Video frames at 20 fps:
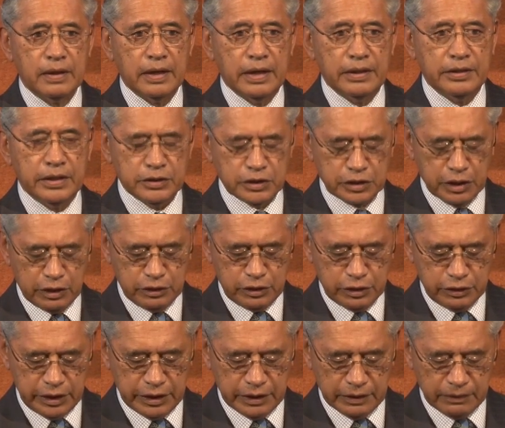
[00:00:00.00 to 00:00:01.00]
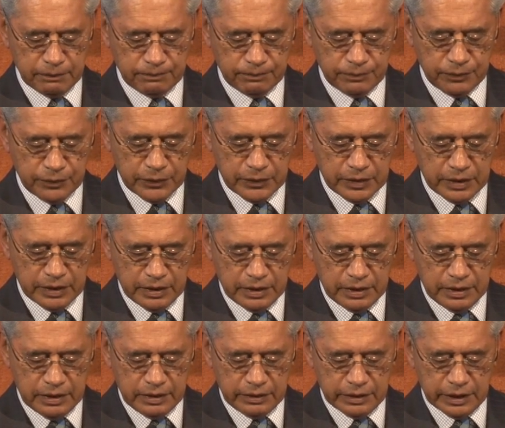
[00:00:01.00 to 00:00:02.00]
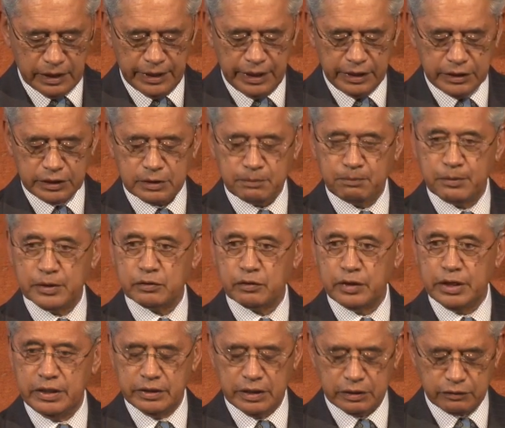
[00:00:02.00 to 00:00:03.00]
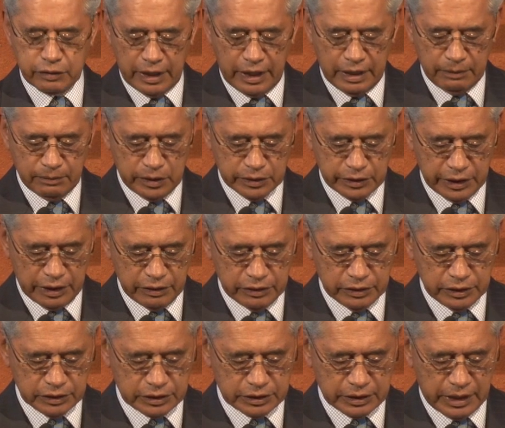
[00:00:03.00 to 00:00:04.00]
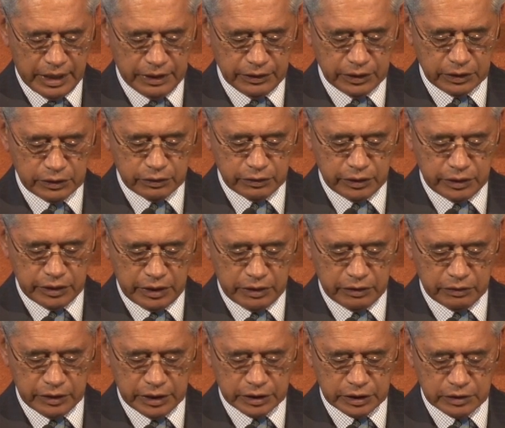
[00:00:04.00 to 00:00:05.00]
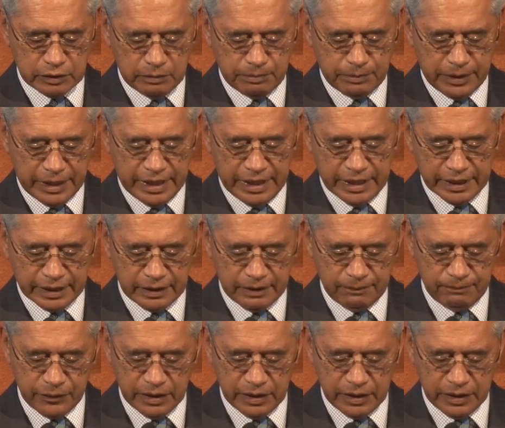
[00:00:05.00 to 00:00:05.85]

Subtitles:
And in so doing, the links between the tribal donors and the Toroidal National Park